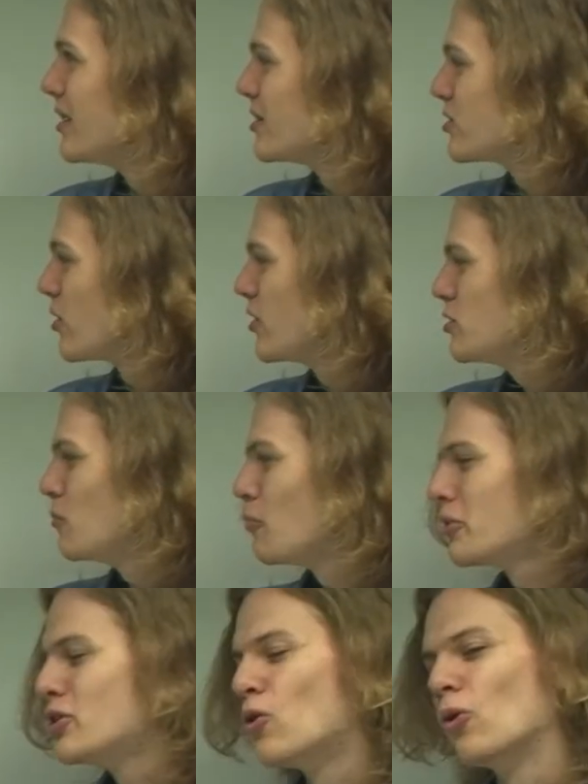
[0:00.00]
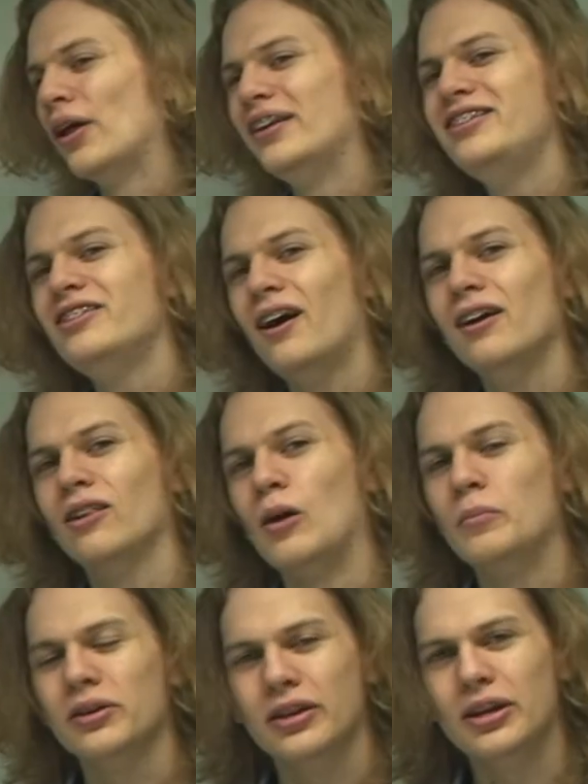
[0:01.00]
So this is what we call a
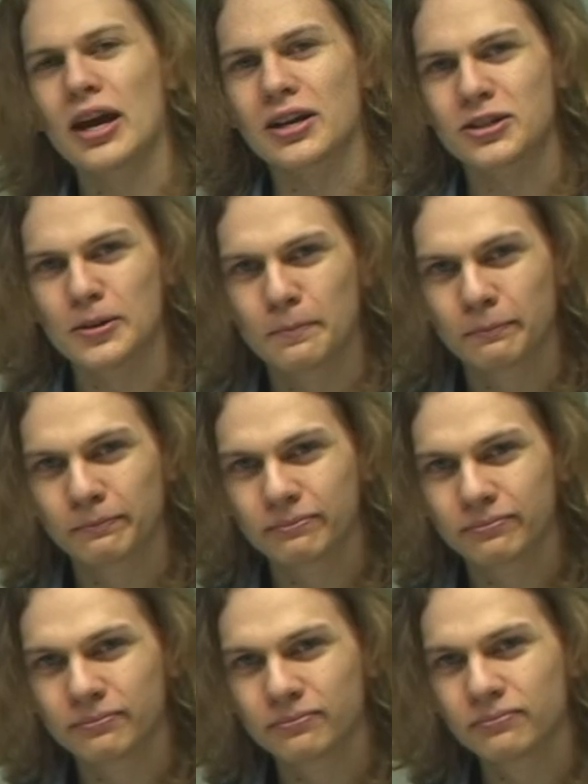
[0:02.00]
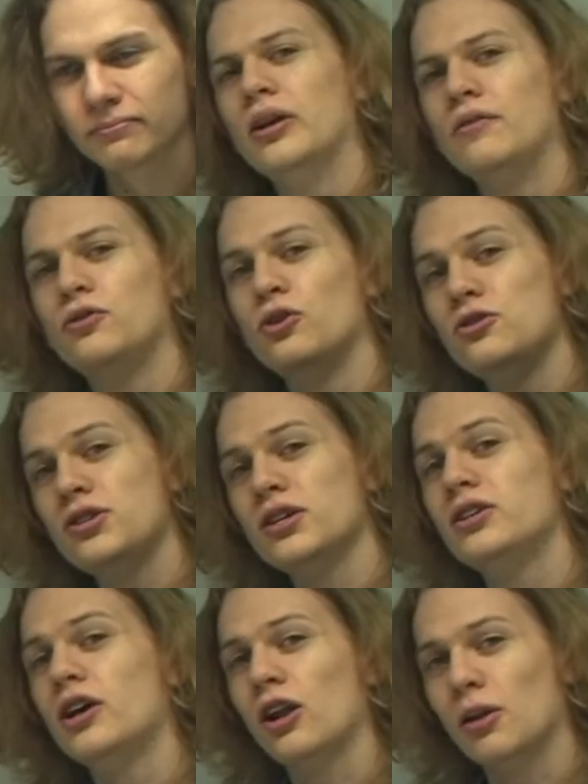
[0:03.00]
dial-up connection. If you're using
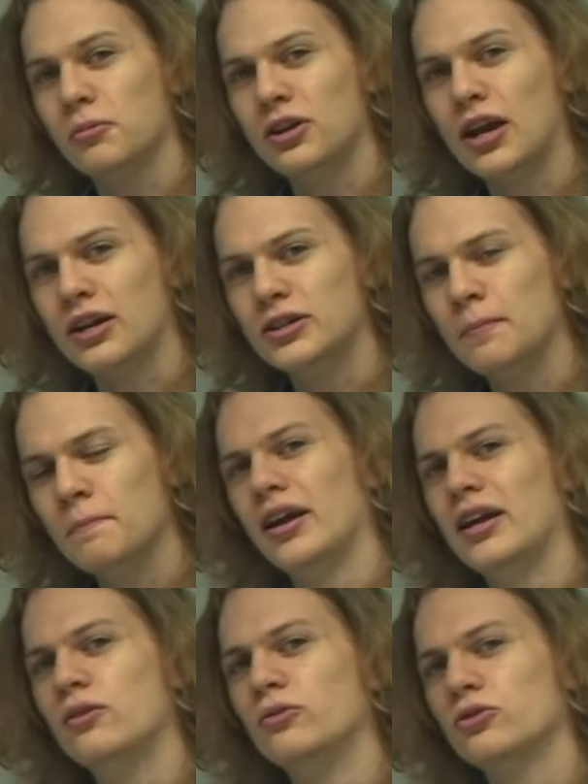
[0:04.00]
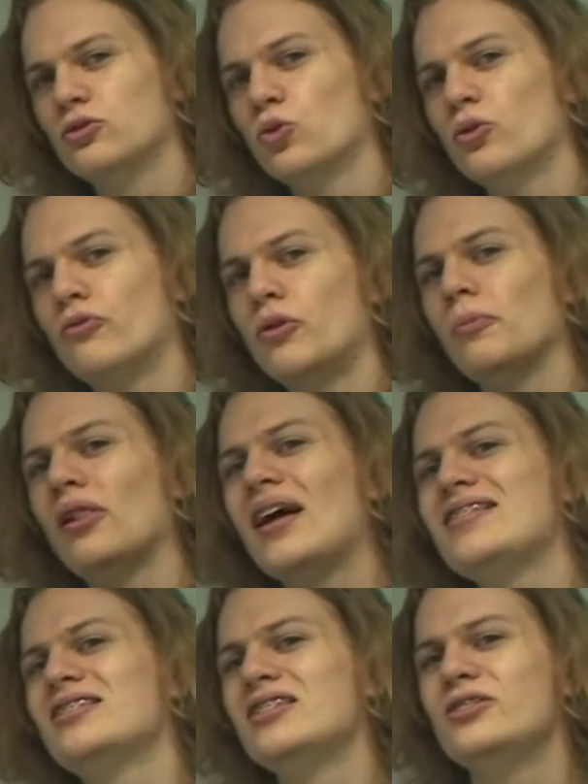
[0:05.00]
a dial-up connection, it sort of
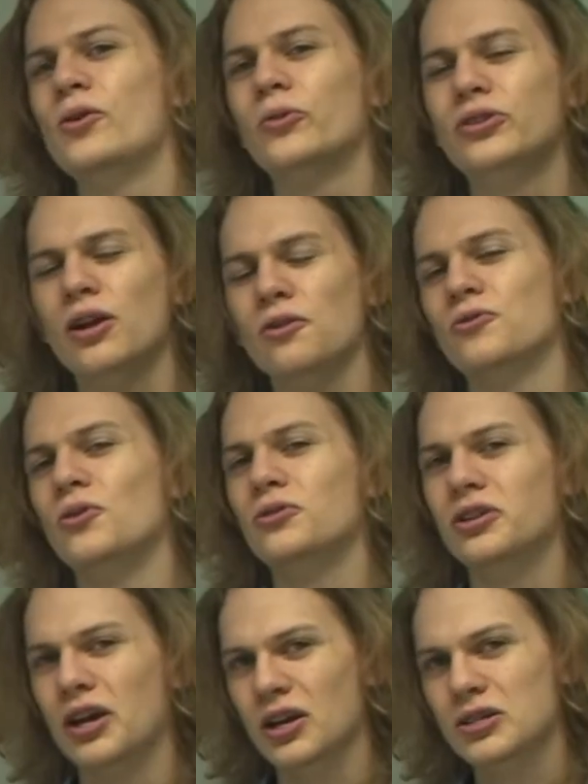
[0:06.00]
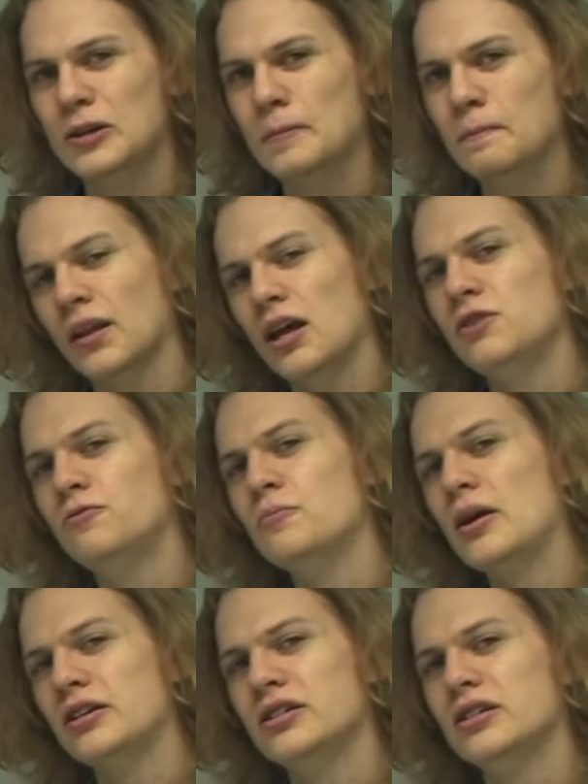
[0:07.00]
replaces your telephone connection and
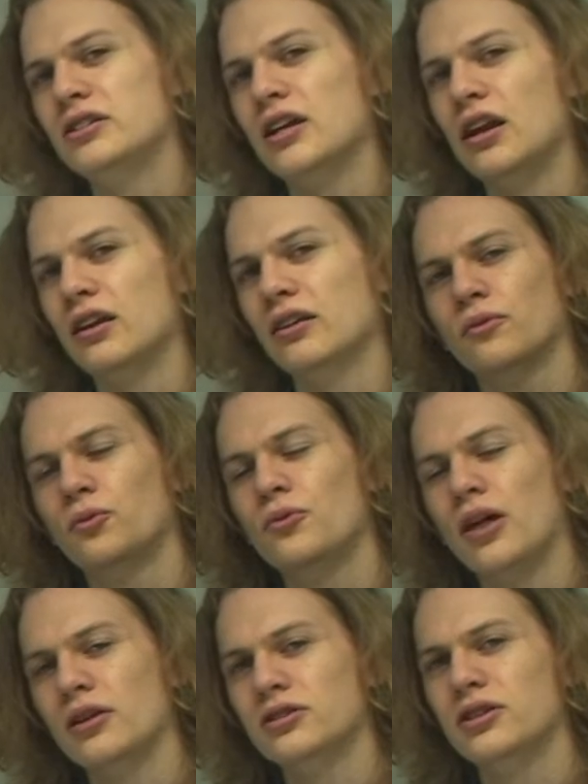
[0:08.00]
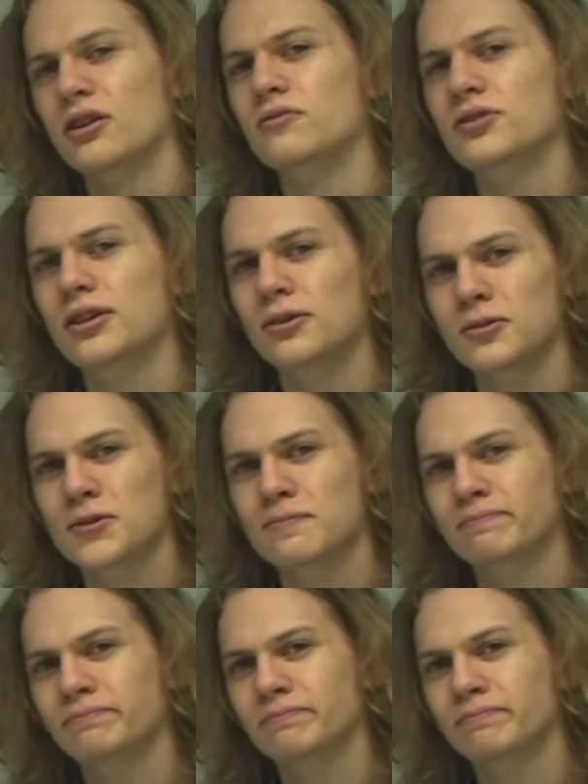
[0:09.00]
information is sent through that set of signals.